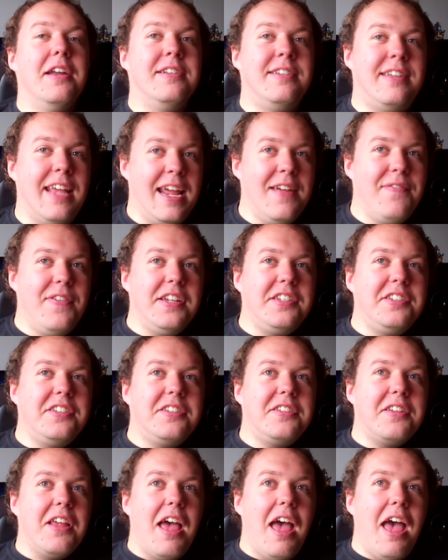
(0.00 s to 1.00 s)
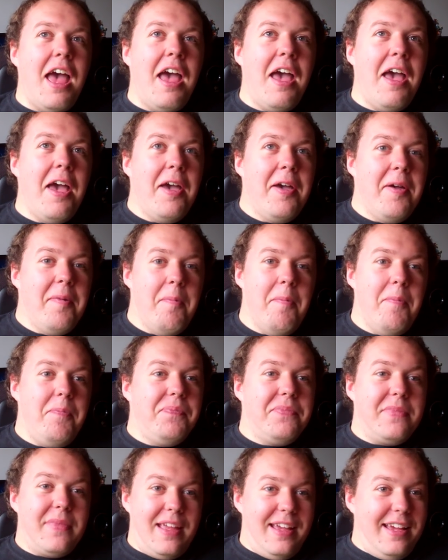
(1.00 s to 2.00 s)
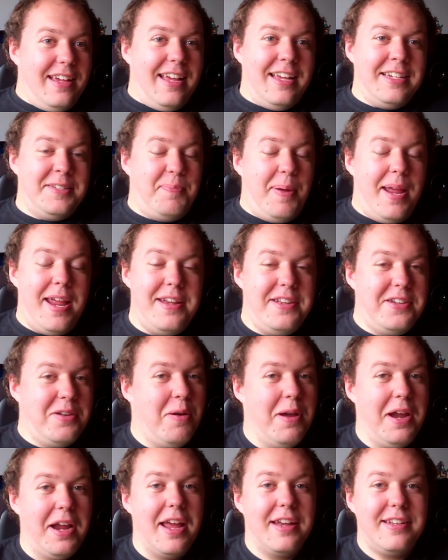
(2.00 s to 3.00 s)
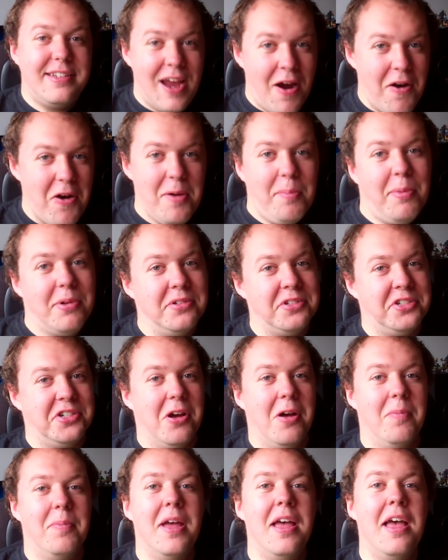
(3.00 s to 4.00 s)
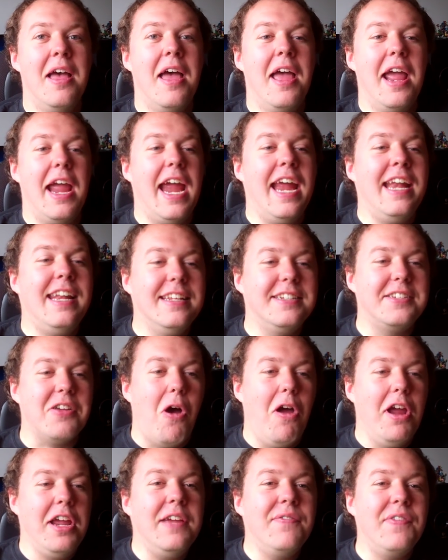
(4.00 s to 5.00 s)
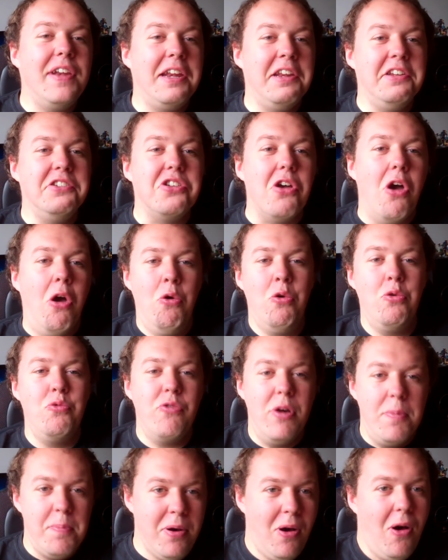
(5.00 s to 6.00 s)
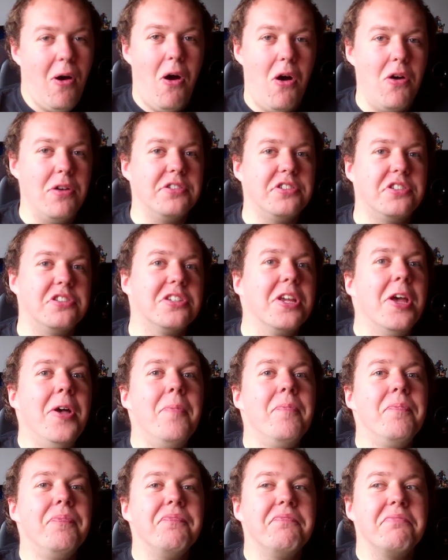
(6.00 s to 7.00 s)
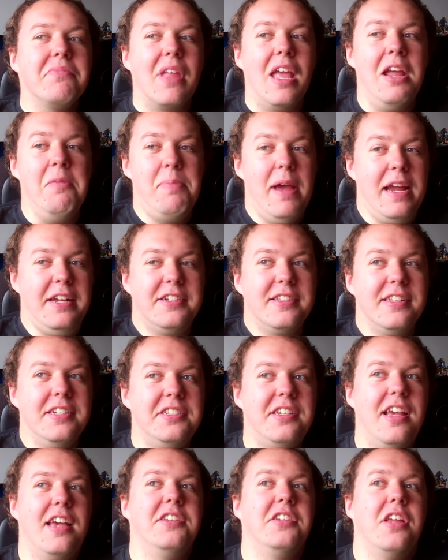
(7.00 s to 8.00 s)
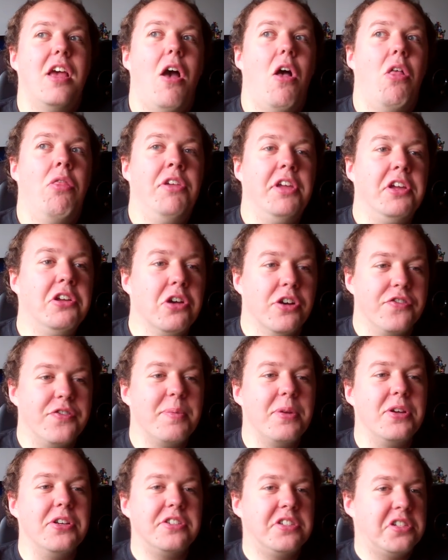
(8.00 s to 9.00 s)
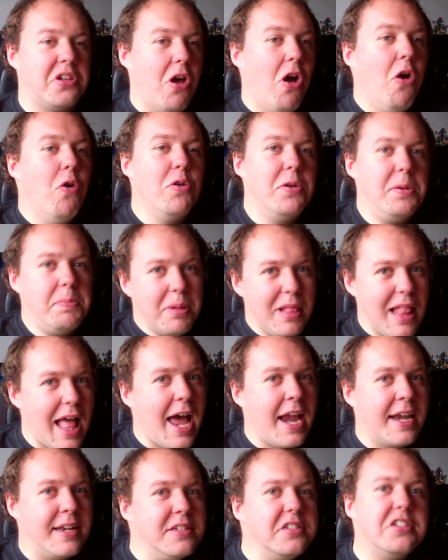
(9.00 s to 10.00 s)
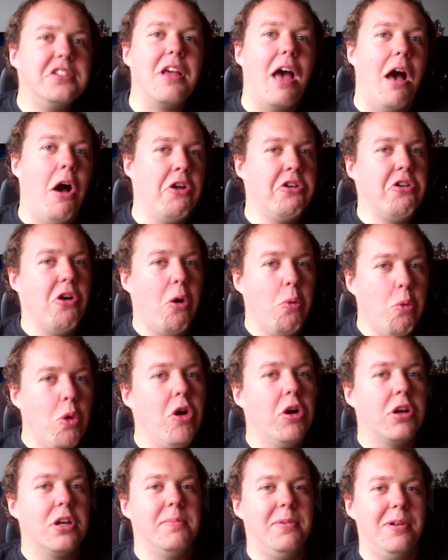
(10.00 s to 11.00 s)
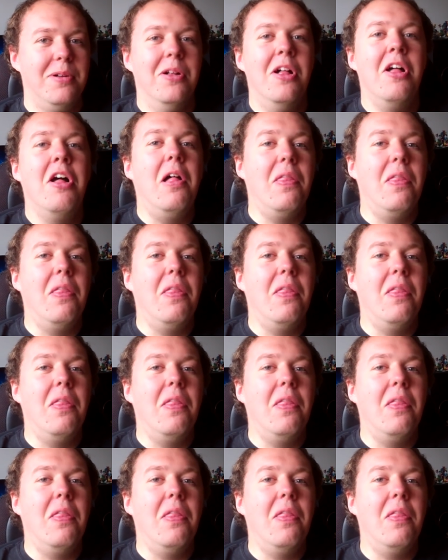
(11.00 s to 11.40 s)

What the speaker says: Davis has been doing a terrible job. Even in his own reports, it basically says the government's own plans are not workable.